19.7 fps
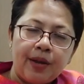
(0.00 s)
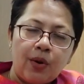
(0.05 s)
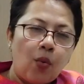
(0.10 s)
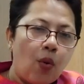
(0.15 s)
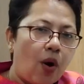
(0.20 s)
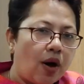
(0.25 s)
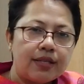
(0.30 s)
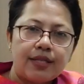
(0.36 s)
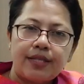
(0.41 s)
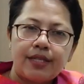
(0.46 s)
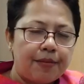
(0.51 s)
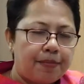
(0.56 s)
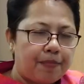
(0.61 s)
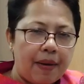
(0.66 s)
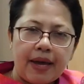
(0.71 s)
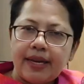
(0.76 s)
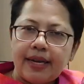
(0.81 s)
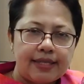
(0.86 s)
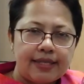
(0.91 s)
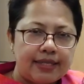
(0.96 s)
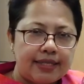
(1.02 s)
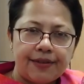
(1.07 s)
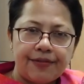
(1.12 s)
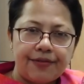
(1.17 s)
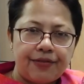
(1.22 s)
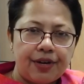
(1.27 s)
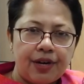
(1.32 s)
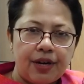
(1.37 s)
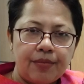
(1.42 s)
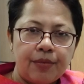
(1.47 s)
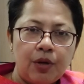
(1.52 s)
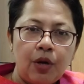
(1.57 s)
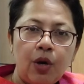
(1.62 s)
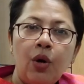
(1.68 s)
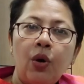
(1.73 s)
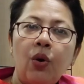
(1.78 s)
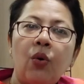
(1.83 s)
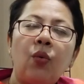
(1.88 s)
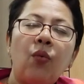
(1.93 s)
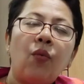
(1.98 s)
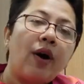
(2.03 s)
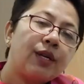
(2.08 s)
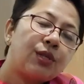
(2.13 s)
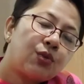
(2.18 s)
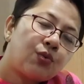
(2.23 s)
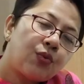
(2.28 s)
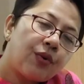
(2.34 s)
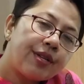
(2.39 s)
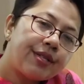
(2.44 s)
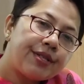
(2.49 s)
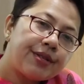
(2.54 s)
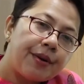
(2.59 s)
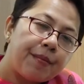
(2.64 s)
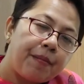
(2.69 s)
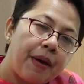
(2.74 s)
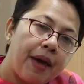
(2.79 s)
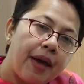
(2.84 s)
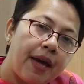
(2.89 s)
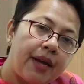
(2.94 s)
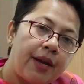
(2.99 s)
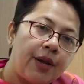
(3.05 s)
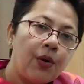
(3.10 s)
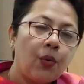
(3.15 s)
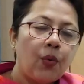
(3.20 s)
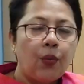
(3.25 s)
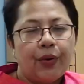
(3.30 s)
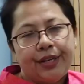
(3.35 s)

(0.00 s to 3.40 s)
Was repaired is the verb. What was repaired?